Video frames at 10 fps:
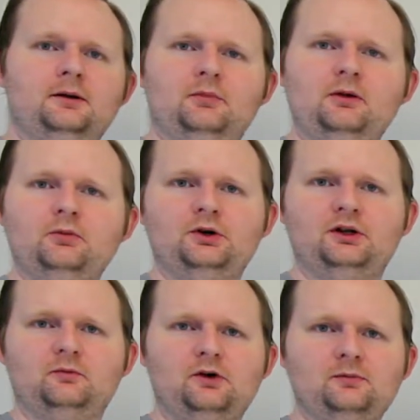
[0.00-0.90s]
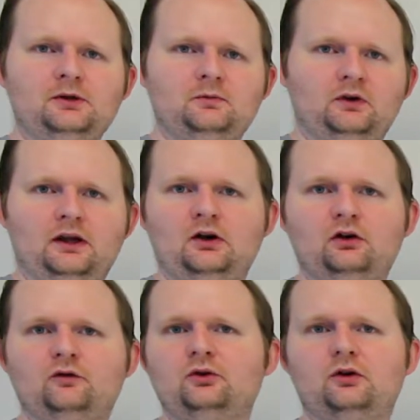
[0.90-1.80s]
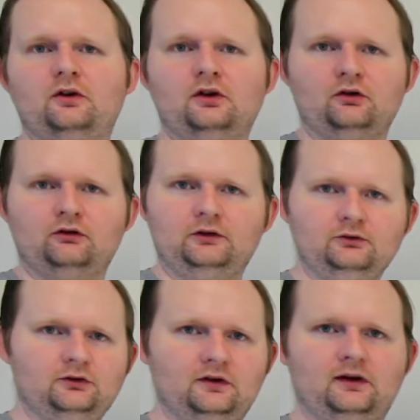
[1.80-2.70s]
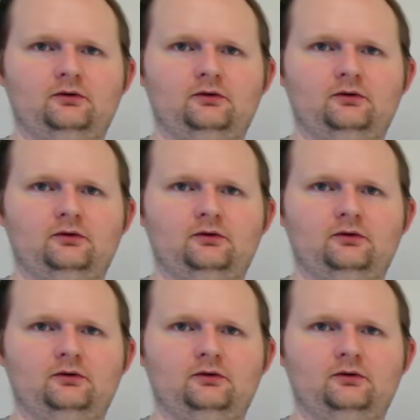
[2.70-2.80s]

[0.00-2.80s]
pinpointing problems and not focusing on solutions,